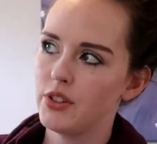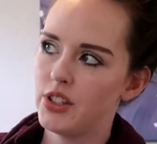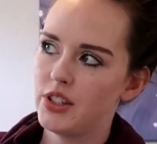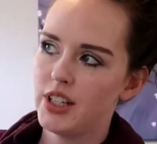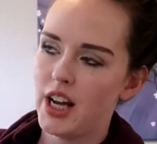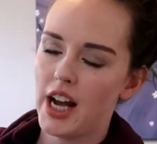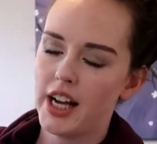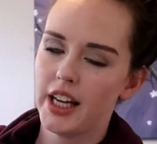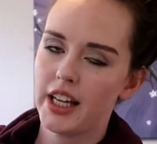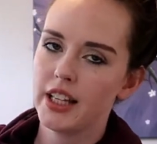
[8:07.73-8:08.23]

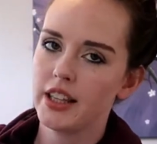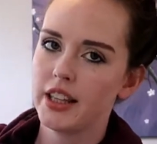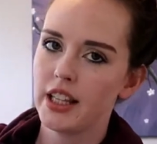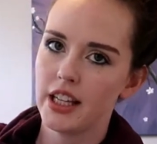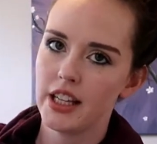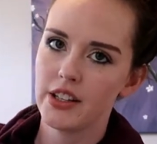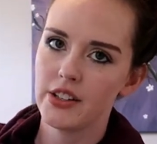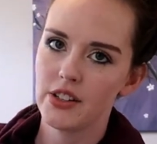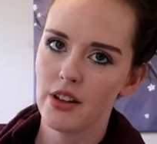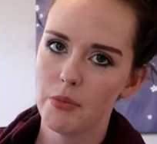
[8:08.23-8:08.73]
stacking
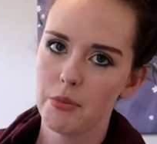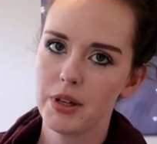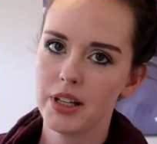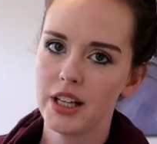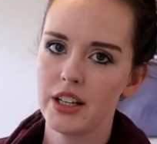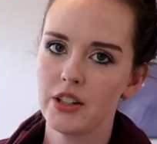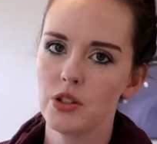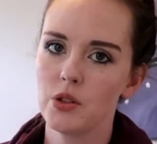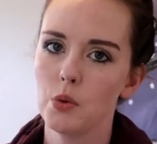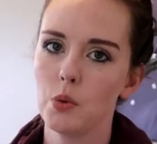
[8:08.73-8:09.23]
things up
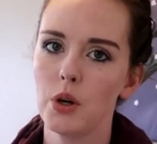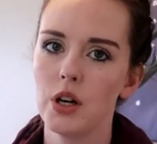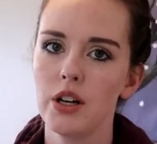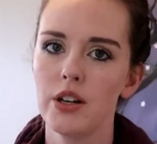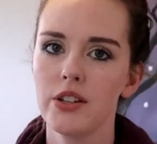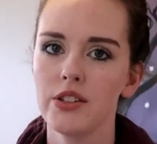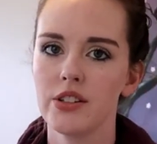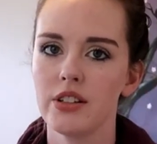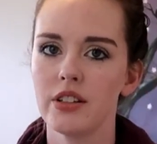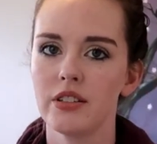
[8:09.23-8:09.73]
against
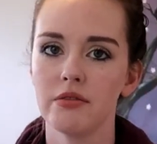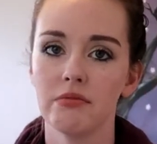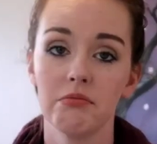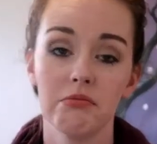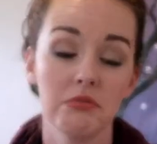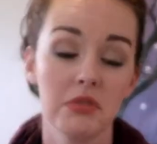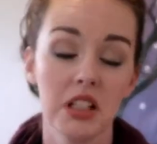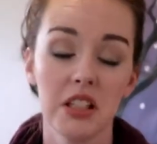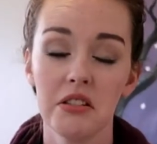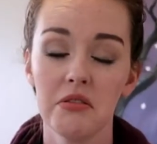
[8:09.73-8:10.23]
walls, and
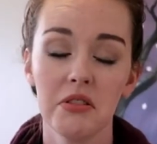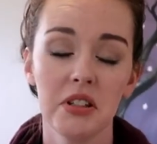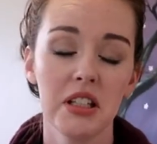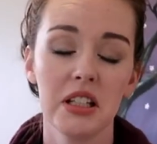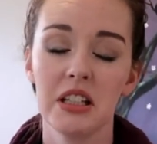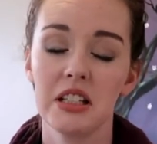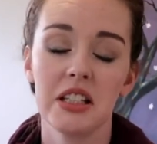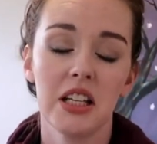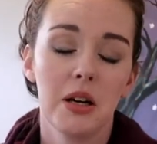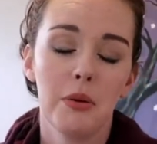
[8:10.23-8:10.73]

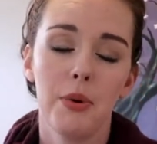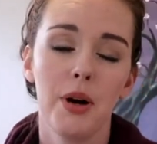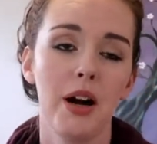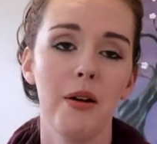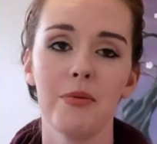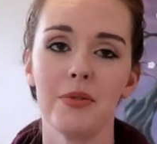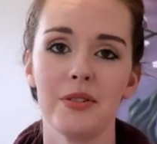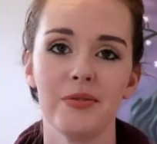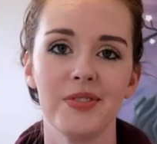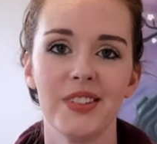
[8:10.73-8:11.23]
it's not a
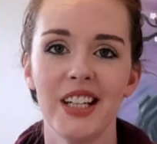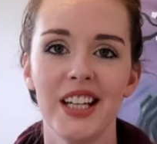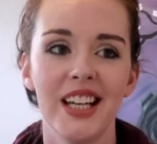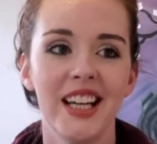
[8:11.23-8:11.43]
problem.